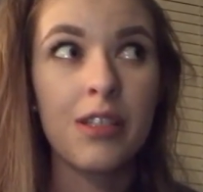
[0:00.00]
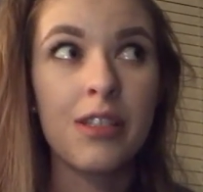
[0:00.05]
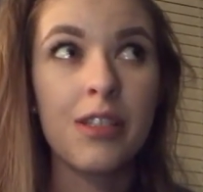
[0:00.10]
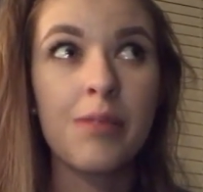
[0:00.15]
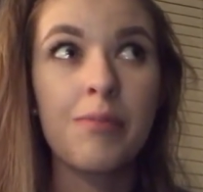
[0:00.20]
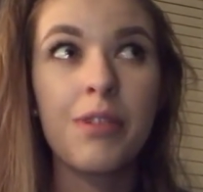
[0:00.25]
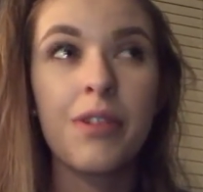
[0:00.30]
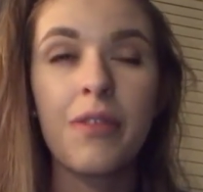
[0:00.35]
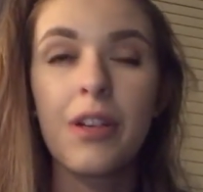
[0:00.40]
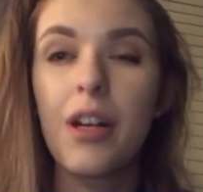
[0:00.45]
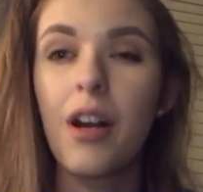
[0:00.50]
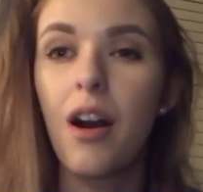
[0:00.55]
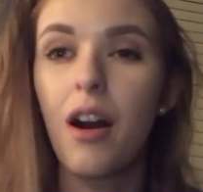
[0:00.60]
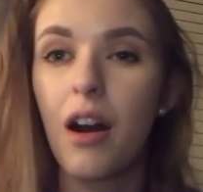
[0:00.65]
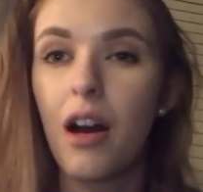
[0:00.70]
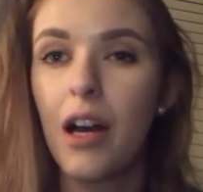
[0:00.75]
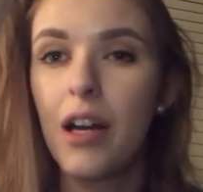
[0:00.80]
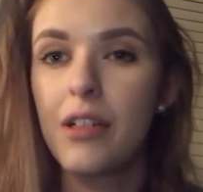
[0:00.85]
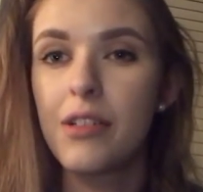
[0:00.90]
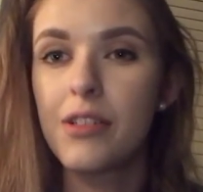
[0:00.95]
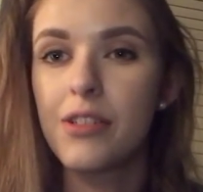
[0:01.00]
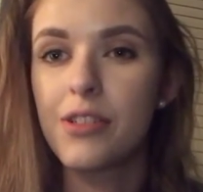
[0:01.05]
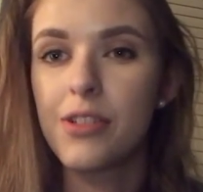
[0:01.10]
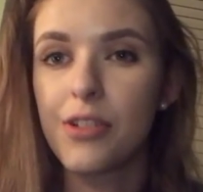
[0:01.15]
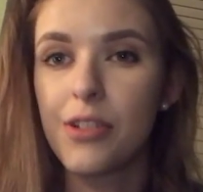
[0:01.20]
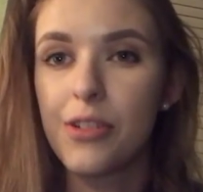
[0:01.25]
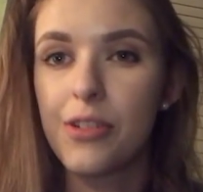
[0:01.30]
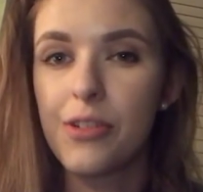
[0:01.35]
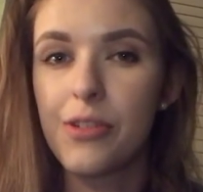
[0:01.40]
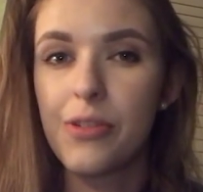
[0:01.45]
Justin is moving
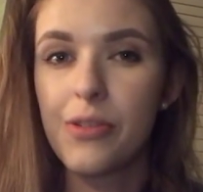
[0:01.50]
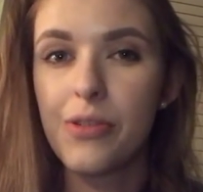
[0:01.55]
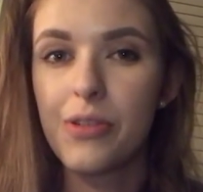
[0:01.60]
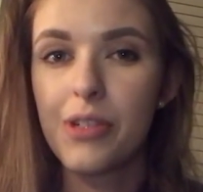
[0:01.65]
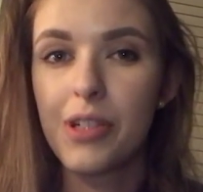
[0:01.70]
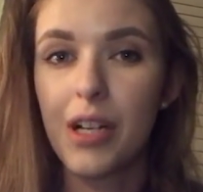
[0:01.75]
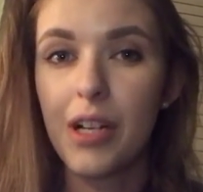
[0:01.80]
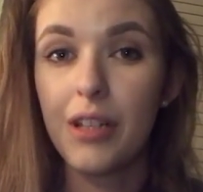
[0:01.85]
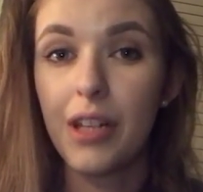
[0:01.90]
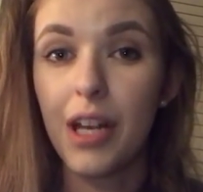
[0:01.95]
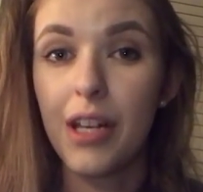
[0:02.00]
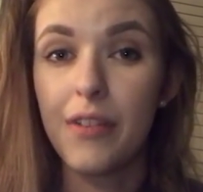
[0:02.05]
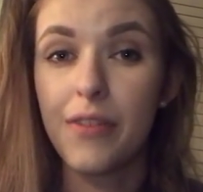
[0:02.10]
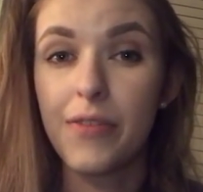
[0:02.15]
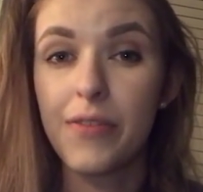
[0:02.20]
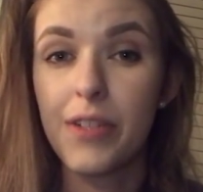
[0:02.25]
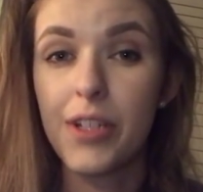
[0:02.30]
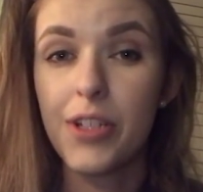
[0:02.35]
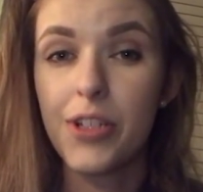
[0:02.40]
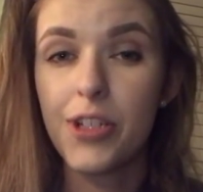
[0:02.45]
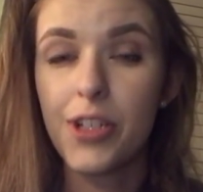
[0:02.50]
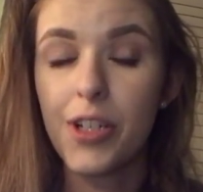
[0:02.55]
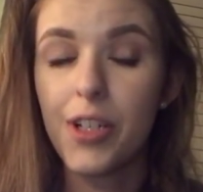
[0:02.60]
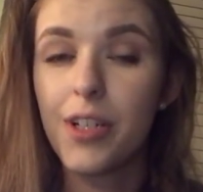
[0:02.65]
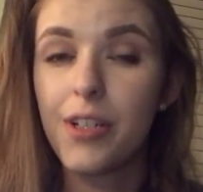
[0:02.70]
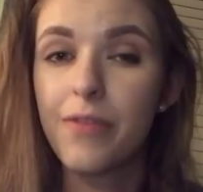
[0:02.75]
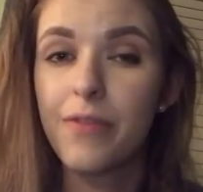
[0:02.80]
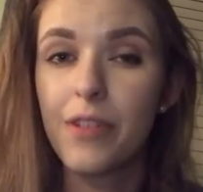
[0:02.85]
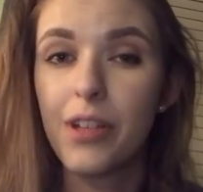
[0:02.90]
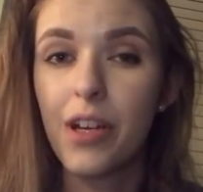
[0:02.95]
on to a lot of
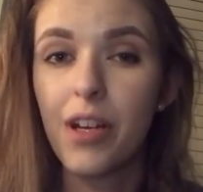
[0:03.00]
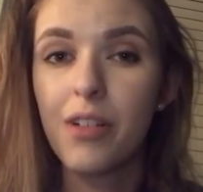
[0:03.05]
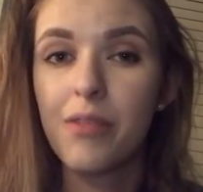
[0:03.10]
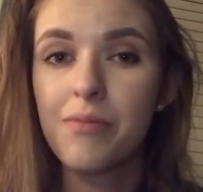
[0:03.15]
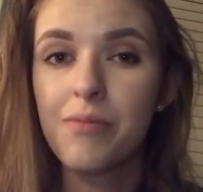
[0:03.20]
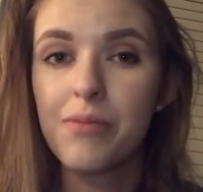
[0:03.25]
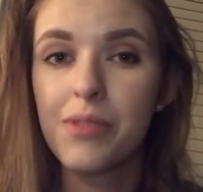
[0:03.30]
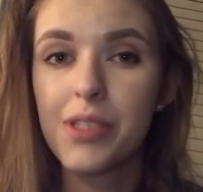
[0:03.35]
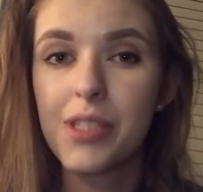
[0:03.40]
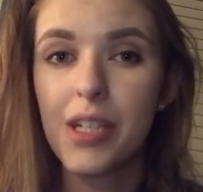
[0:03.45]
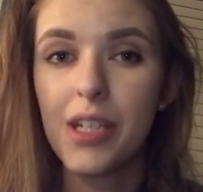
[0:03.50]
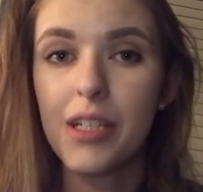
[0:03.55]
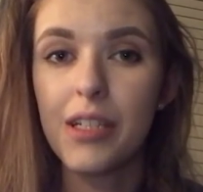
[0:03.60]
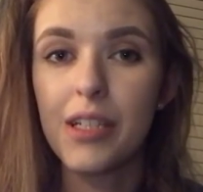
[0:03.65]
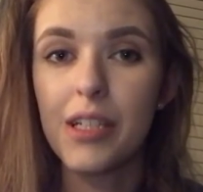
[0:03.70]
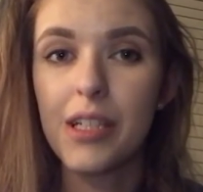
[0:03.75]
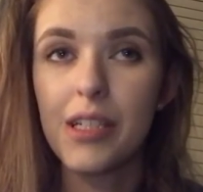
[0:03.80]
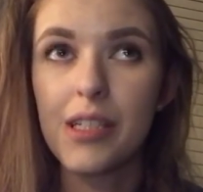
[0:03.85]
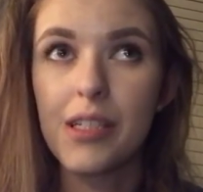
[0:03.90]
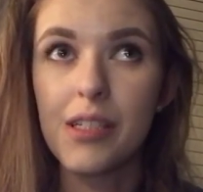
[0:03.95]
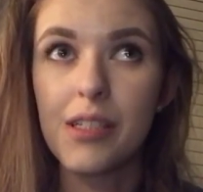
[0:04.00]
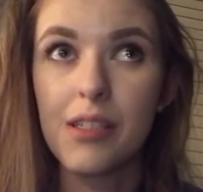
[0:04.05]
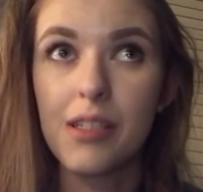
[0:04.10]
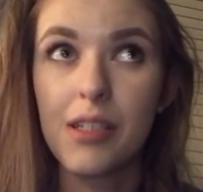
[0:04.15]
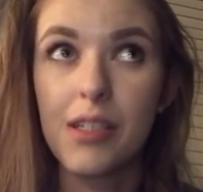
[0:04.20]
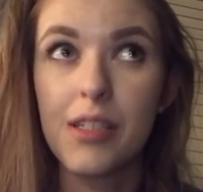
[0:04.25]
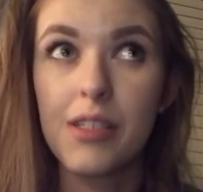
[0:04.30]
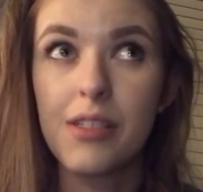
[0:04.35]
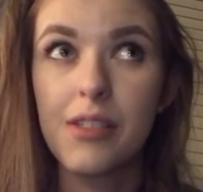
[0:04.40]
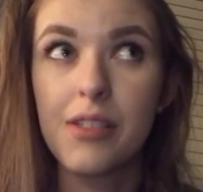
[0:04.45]
feature films, and
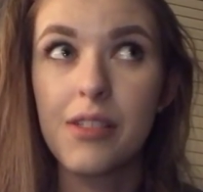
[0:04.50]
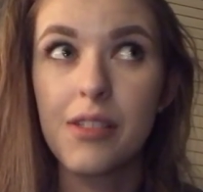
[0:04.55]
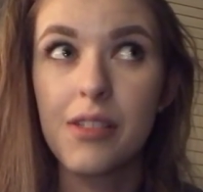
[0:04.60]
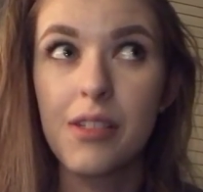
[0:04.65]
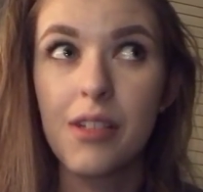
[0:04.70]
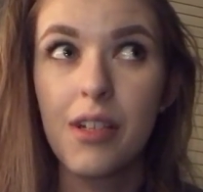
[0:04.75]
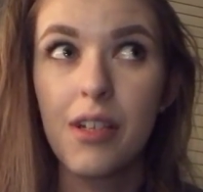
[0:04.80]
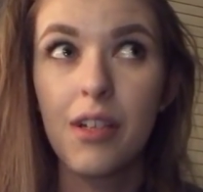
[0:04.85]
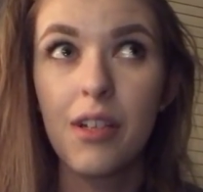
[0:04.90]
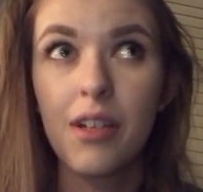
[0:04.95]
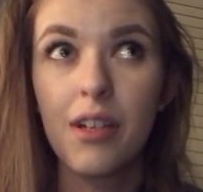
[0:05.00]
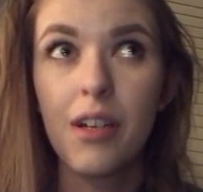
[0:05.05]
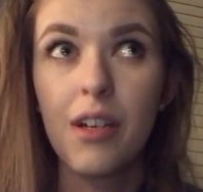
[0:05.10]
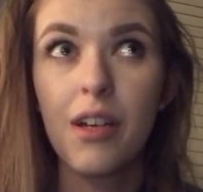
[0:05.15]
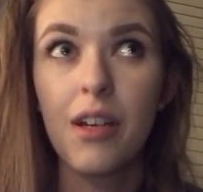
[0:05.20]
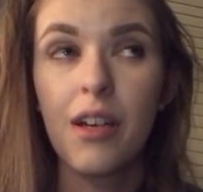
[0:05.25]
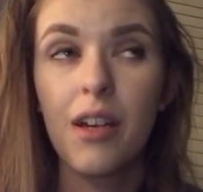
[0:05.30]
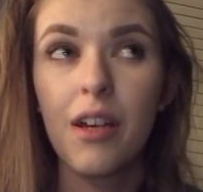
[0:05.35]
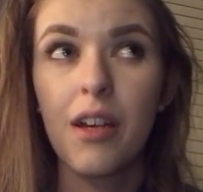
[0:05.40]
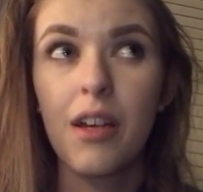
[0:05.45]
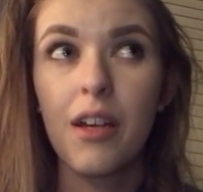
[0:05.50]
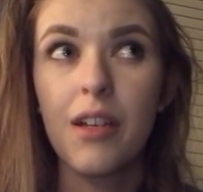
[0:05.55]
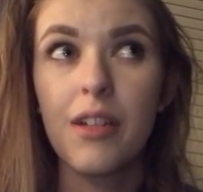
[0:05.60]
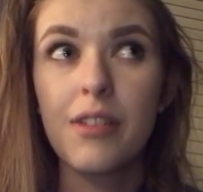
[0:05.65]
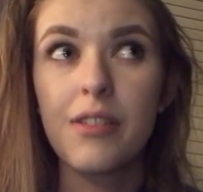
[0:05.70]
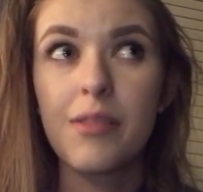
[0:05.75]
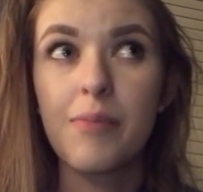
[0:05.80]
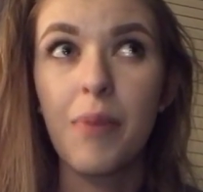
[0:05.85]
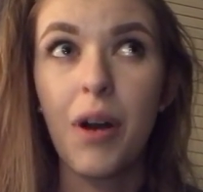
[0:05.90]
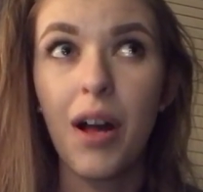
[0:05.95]
his
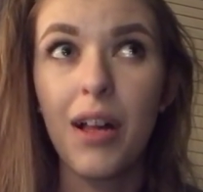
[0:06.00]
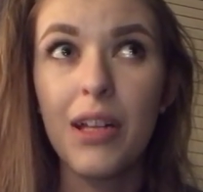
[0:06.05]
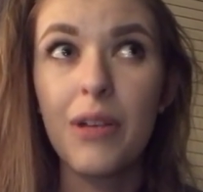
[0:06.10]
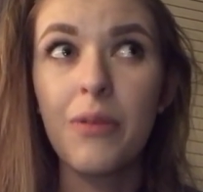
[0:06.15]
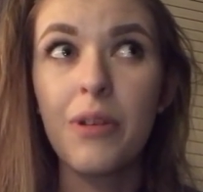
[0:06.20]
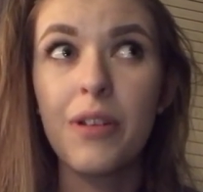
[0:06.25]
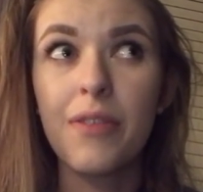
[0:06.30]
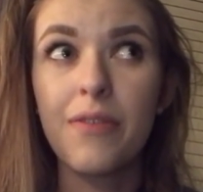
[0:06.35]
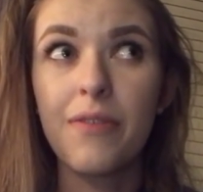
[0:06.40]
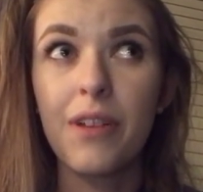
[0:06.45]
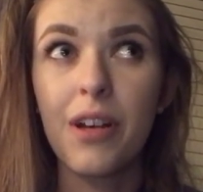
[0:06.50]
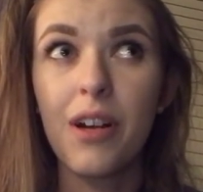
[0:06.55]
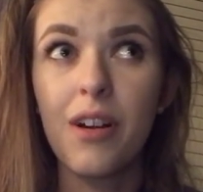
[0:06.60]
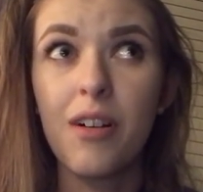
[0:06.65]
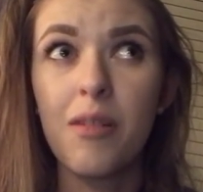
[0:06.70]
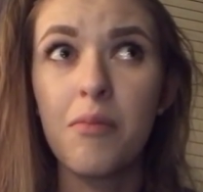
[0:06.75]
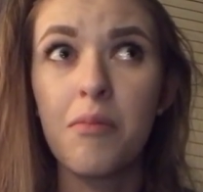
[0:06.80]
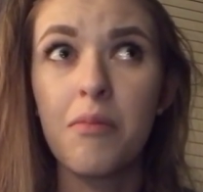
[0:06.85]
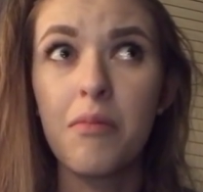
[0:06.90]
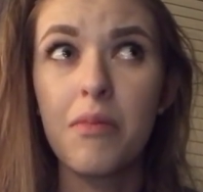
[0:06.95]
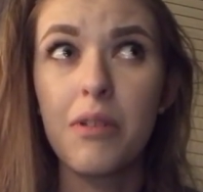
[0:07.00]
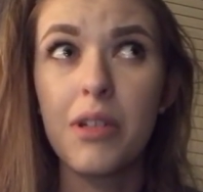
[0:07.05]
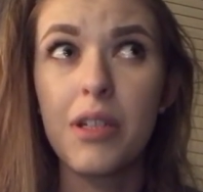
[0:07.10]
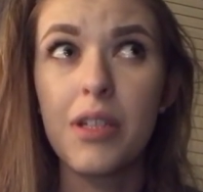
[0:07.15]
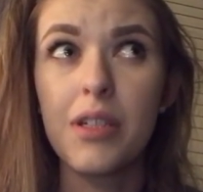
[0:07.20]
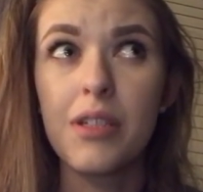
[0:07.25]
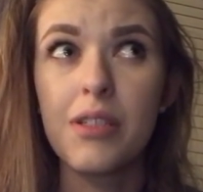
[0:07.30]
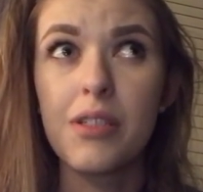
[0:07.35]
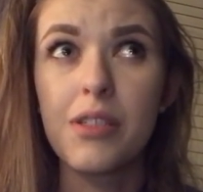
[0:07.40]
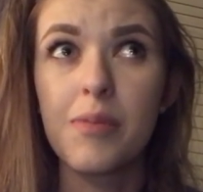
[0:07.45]
Bollywood
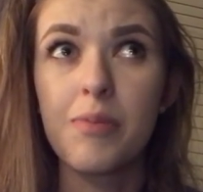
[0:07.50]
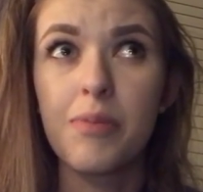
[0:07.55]
film